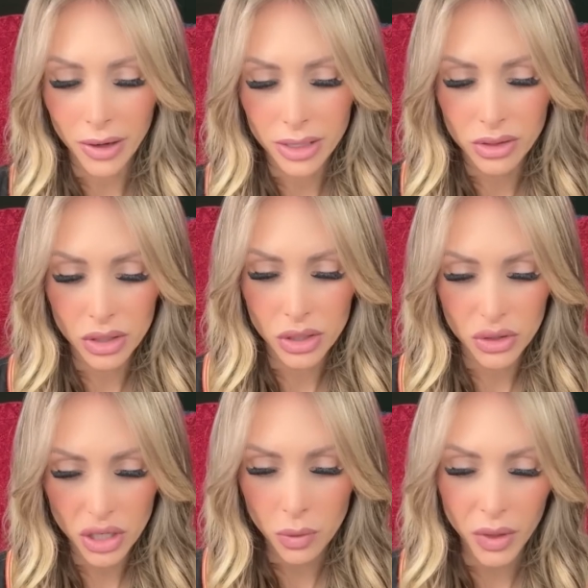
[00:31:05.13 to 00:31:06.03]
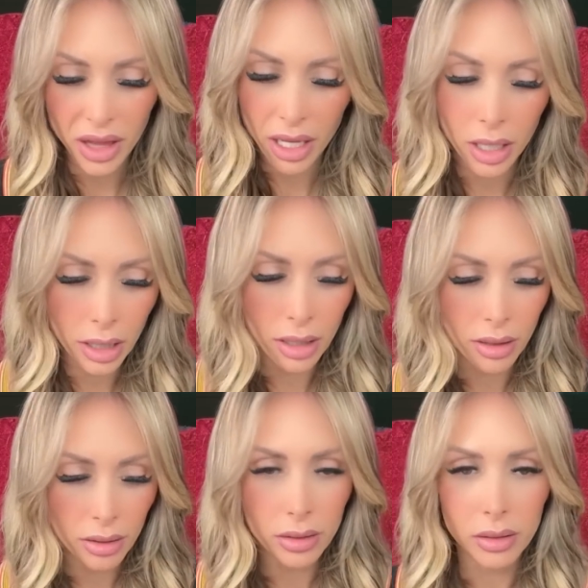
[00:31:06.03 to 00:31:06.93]
institution within,
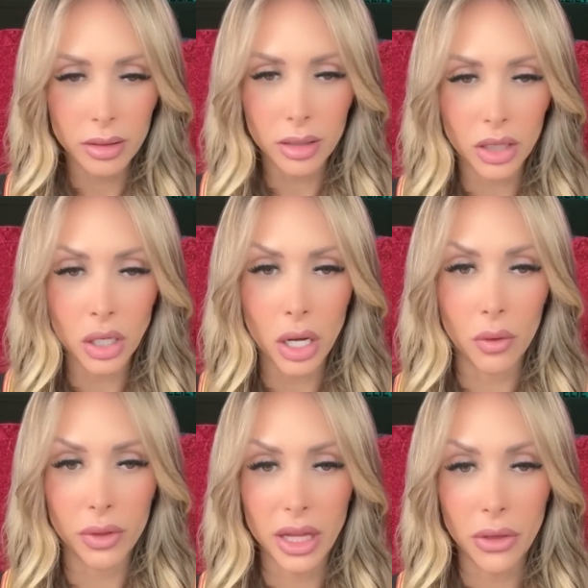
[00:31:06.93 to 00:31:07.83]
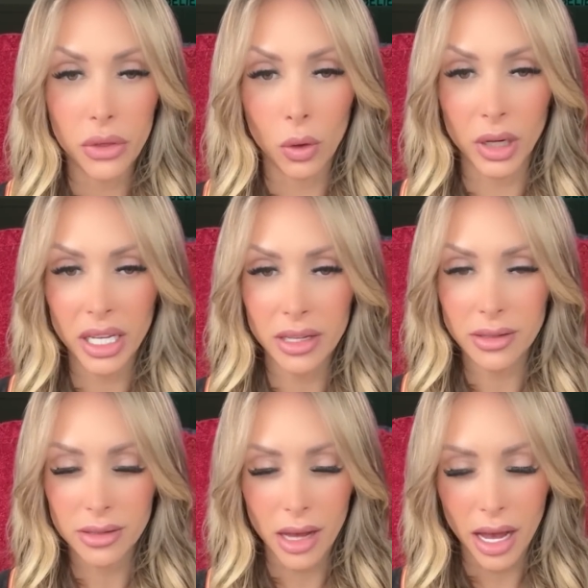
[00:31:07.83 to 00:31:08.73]
the
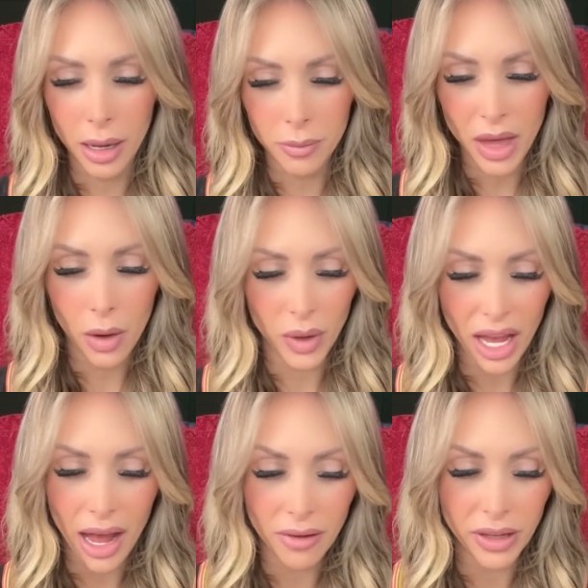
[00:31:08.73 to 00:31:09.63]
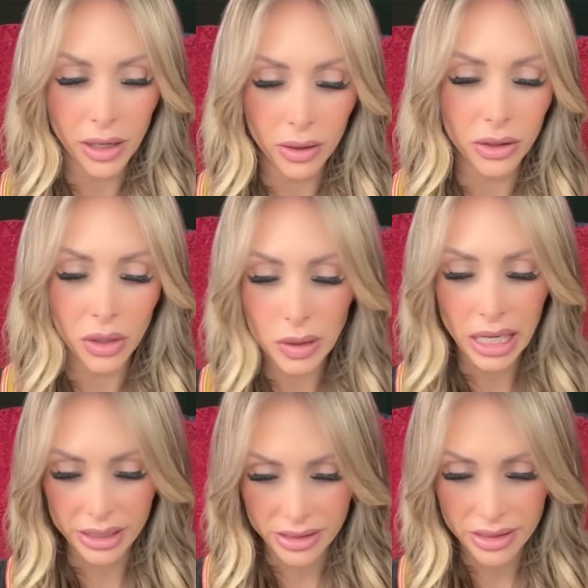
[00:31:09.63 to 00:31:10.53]
authorities that we have here in the
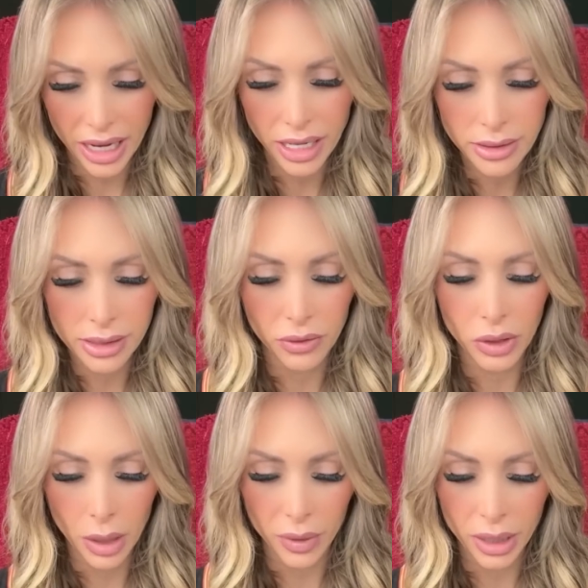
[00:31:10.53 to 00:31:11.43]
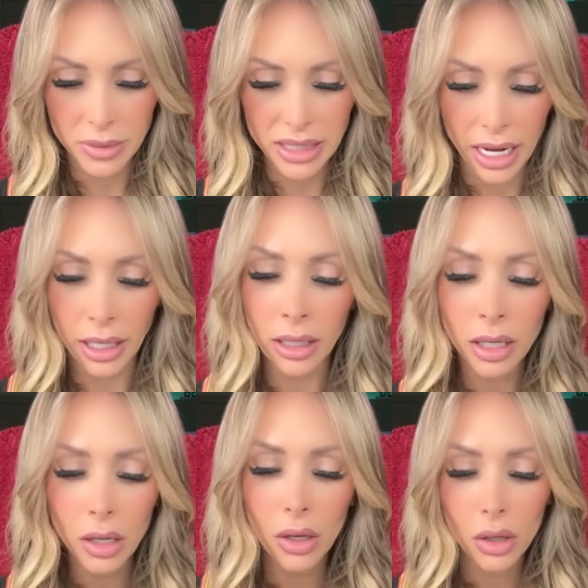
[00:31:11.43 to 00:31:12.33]
United States, if you get what I'm saying,
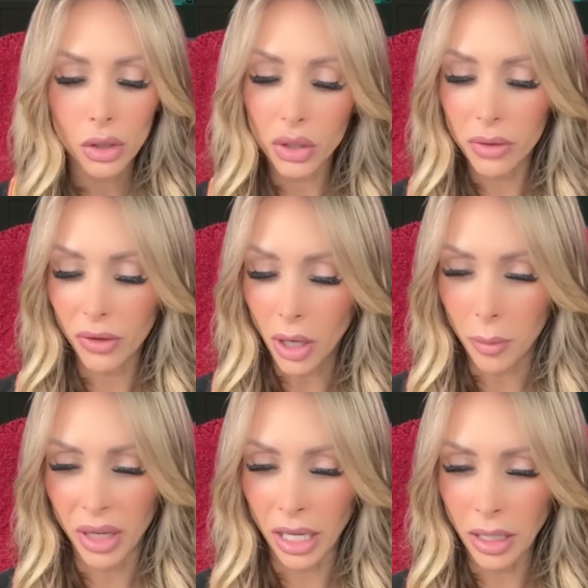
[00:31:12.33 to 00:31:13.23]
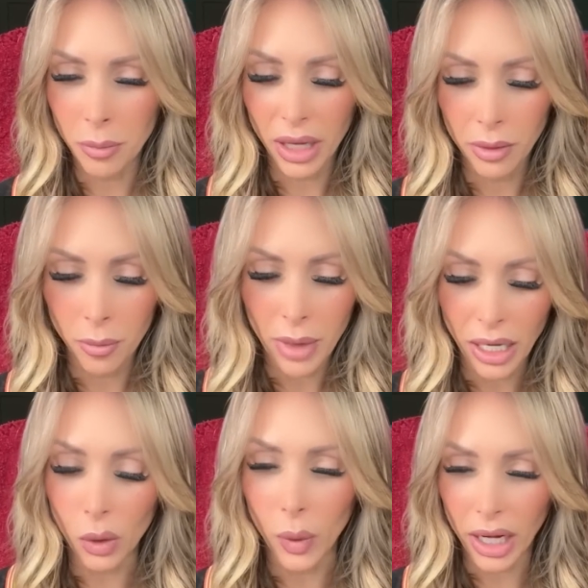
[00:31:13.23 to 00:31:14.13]
could have come in and been made
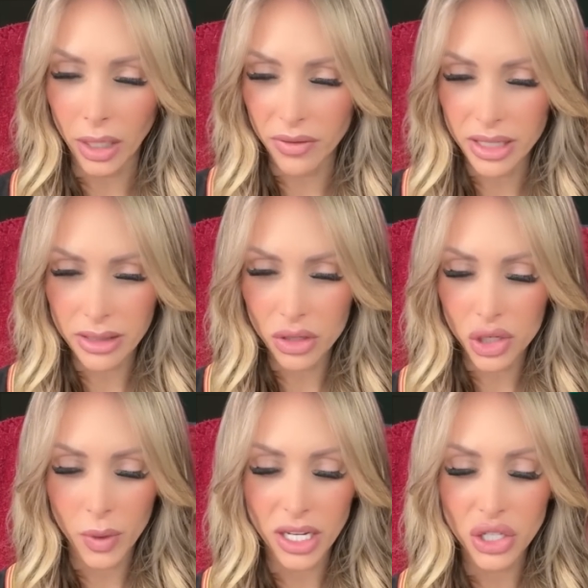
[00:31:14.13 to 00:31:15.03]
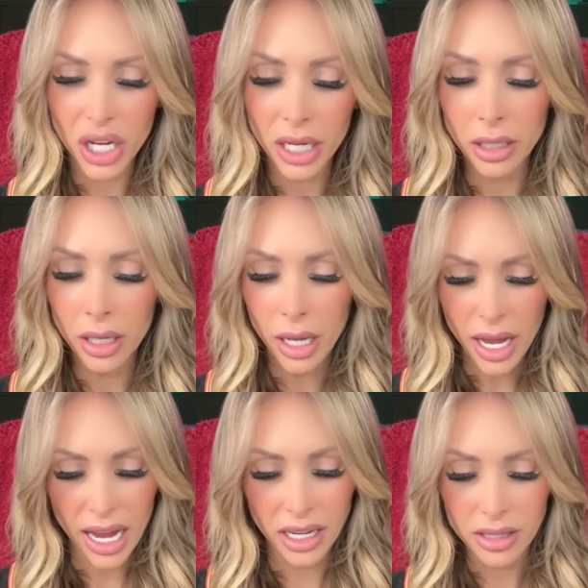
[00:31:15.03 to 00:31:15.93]
aware of this situation
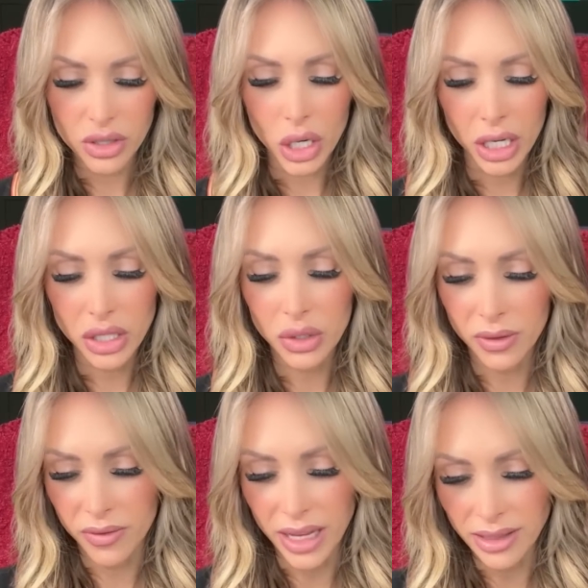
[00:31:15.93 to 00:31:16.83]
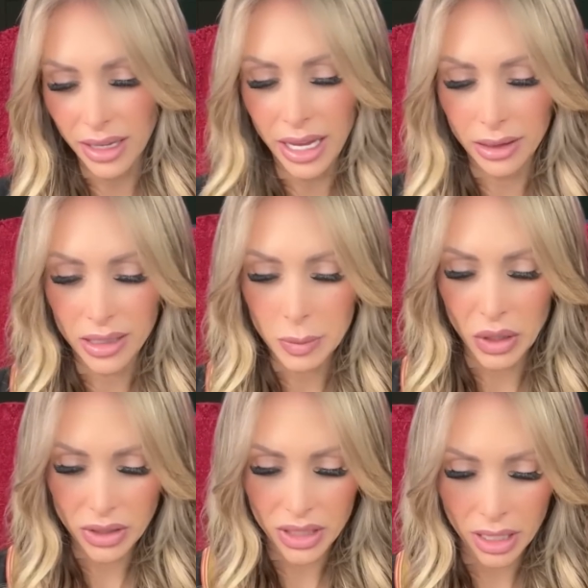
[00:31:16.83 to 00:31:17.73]
and it started to investigate this
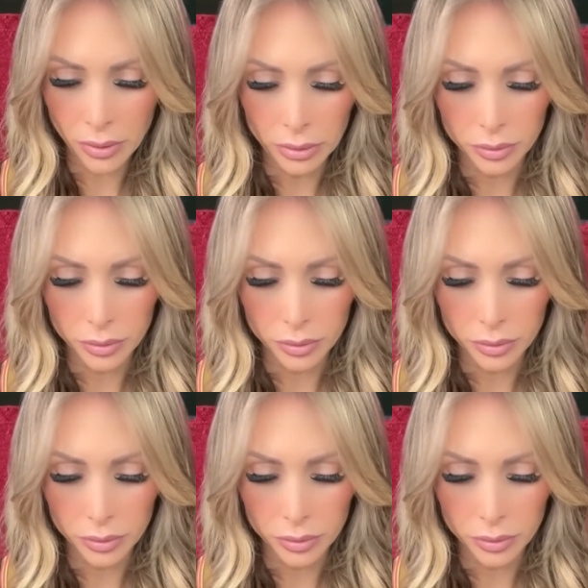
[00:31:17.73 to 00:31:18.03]
person.